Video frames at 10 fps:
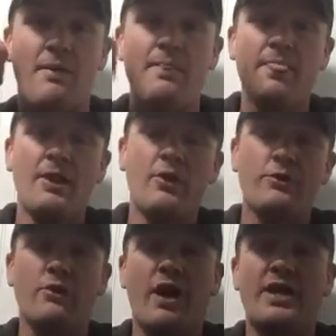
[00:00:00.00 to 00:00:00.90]
of
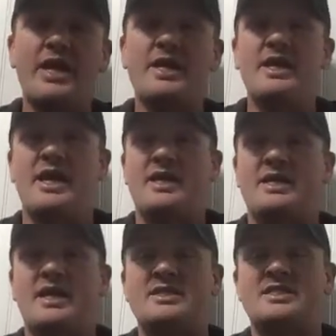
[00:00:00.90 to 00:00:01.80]
run in
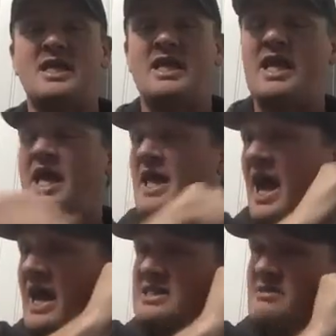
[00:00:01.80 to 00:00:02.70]
and
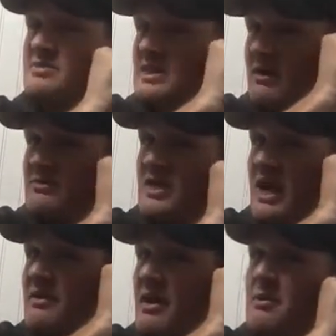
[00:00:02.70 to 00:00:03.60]
add themselves.
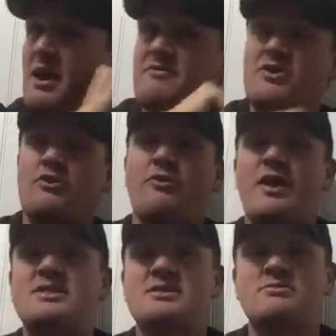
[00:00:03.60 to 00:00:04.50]
They would have to
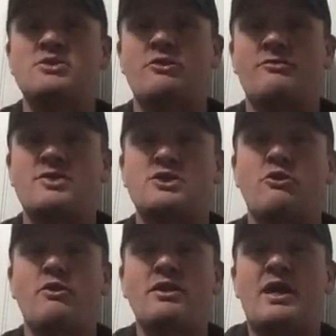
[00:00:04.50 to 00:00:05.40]
create some sort of a
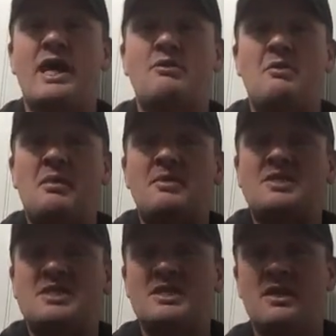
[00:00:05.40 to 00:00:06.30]
storyline, or
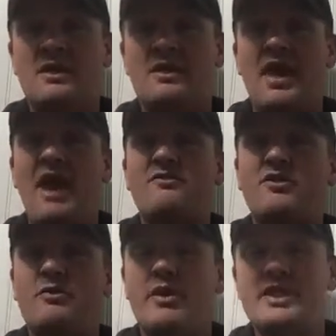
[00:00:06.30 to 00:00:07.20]
maybe just
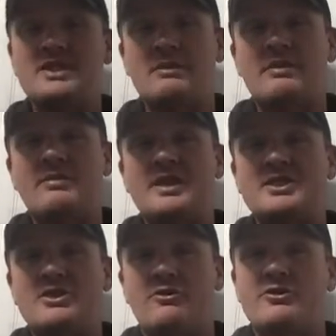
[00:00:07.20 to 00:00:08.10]
everyone in
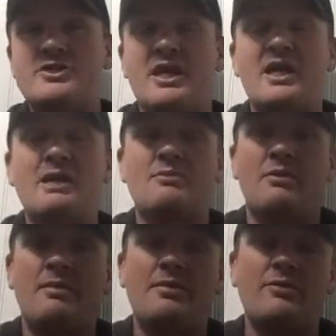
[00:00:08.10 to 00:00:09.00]
WWE turns on him,
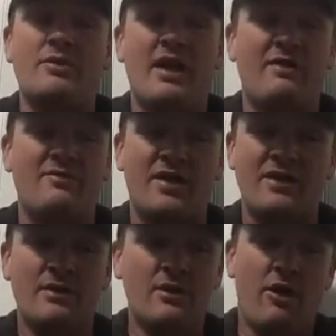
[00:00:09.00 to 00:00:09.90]
or maybe you could have
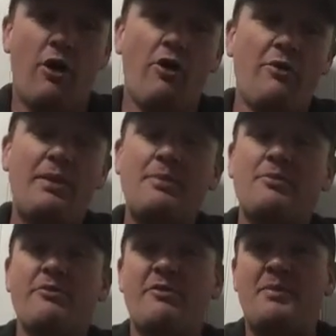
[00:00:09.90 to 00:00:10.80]
like all the
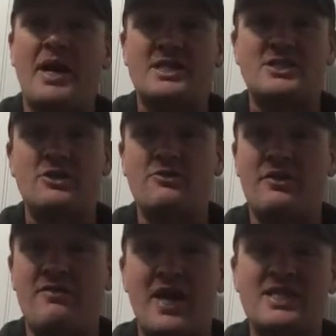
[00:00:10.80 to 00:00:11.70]
people the past year
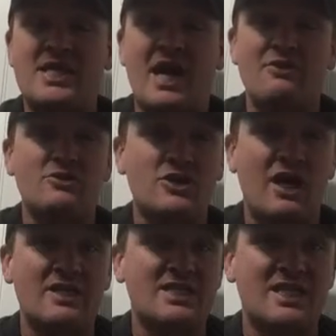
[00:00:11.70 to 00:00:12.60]
that have had title
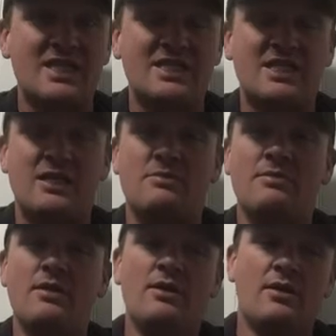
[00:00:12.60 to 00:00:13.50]
shots against him,